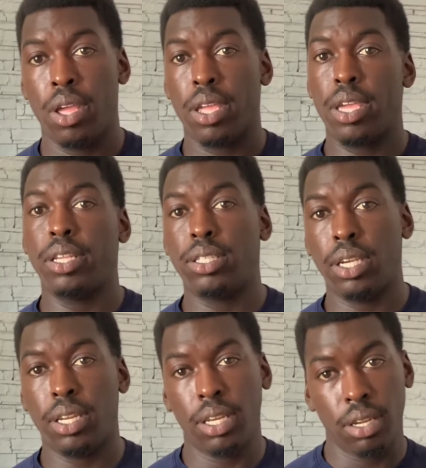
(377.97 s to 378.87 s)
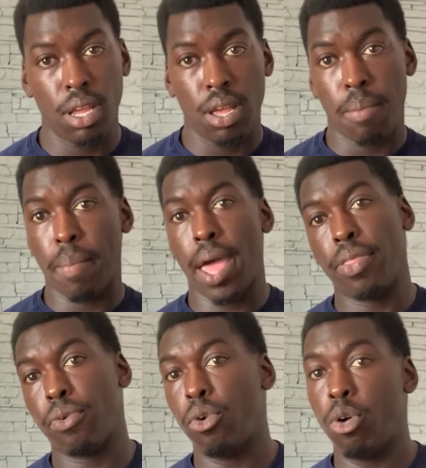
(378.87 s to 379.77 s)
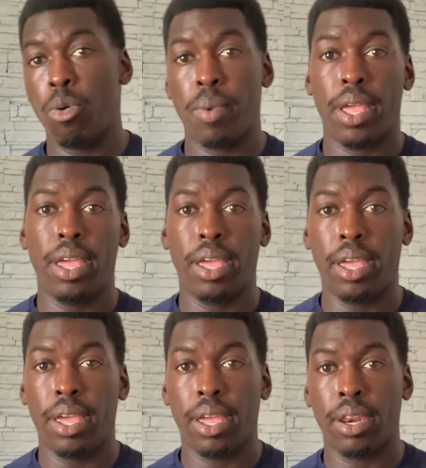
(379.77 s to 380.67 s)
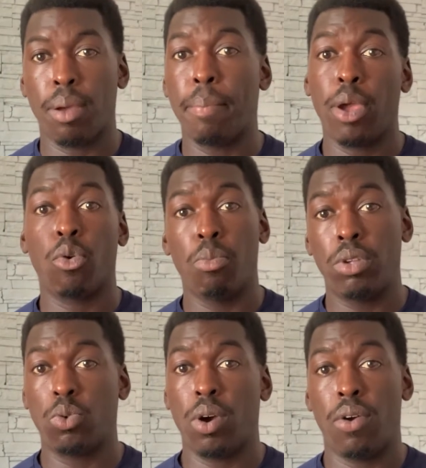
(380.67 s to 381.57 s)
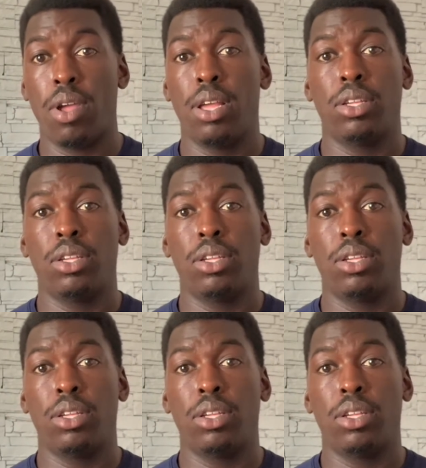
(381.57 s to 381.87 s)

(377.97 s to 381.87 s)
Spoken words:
kitchen, bathroom, and bedroom as well.